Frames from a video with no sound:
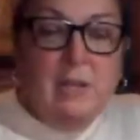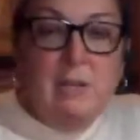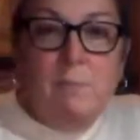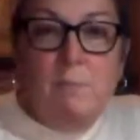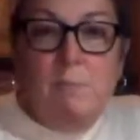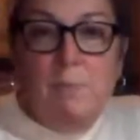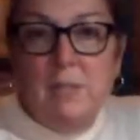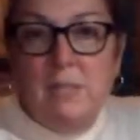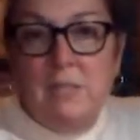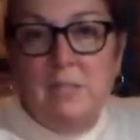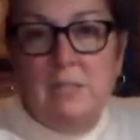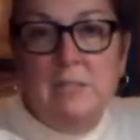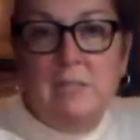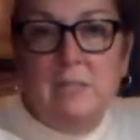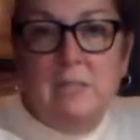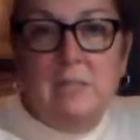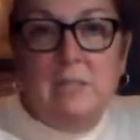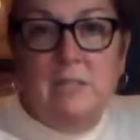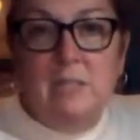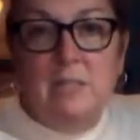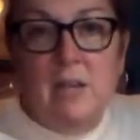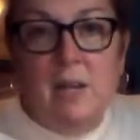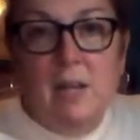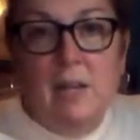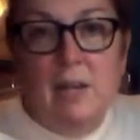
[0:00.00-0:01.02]
The
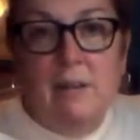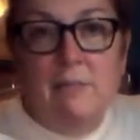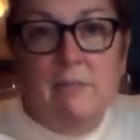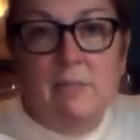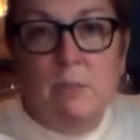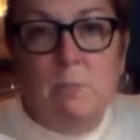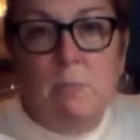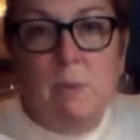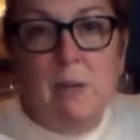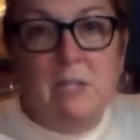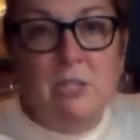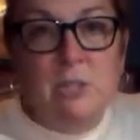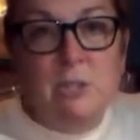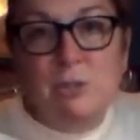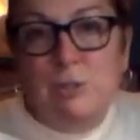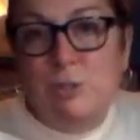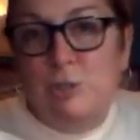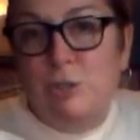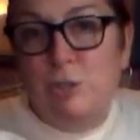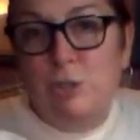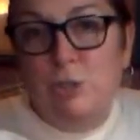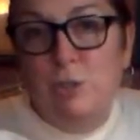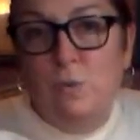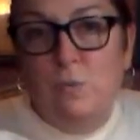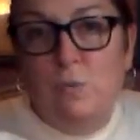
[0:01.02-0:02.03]
businesses all have
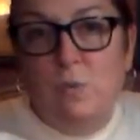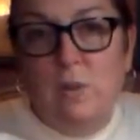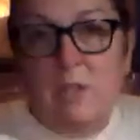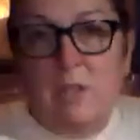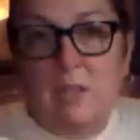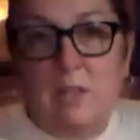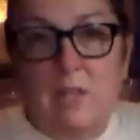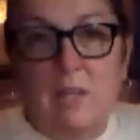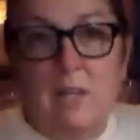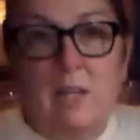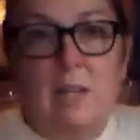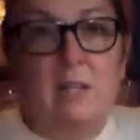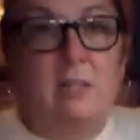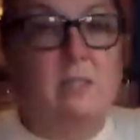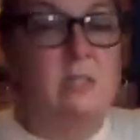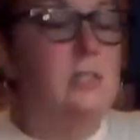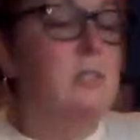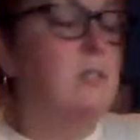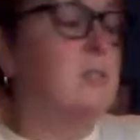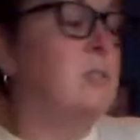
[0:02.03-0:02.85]
specials and do fun things.